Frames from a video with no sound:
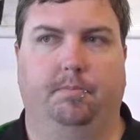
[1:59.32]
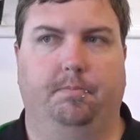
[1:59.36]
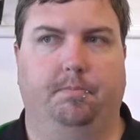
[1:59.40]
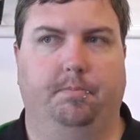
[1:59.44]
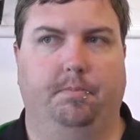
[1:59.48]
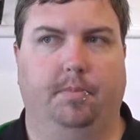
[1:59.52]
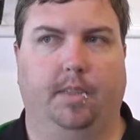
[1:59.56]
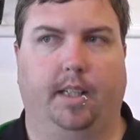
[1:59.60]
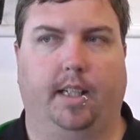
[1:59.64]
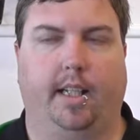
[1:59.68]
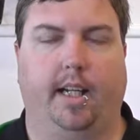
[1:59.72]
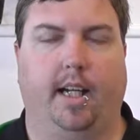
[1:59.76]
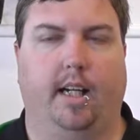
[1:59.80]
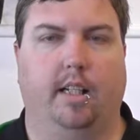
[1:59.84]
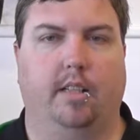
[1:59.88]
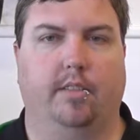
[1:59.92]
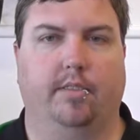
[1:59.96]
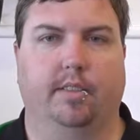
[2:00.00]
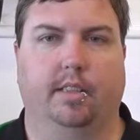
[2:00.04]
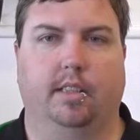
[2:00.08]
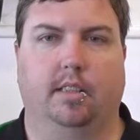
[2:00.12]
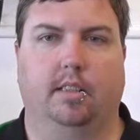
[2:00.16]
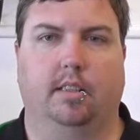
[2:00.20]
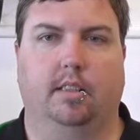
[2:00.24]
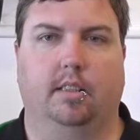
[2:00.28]
the
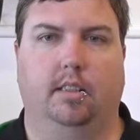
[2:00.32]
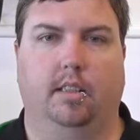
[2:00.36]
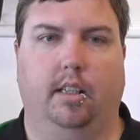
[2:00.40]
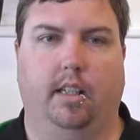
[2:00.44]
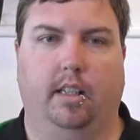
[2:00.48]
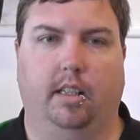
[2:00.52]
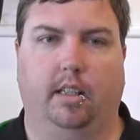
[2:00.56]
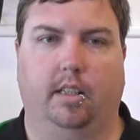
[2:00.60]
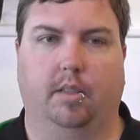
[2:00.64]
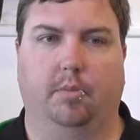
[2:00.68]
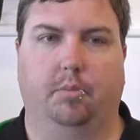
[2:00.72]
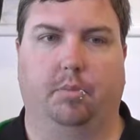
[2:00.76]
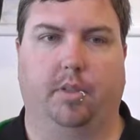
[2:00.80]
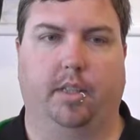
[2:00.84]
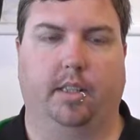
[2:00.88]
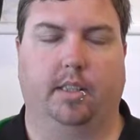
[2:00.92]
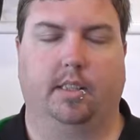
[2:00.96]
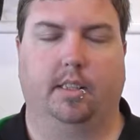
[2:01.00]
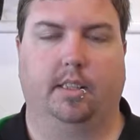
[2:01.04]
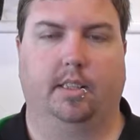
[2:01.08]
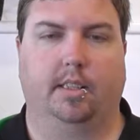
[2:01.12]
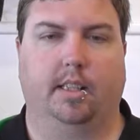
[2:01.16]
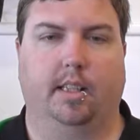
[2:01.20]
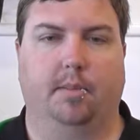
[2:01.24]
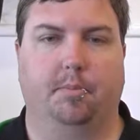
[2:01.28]
Calvus and
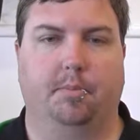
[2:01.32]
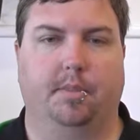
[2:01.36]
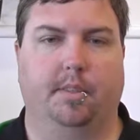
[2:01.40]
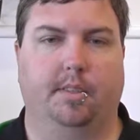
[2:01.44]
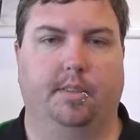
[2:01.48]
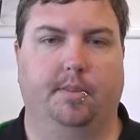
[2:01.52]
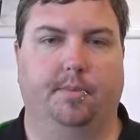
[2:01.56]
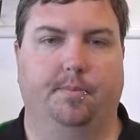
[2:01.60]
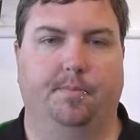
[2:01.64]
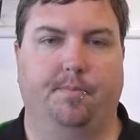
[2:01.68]
Compressiceps.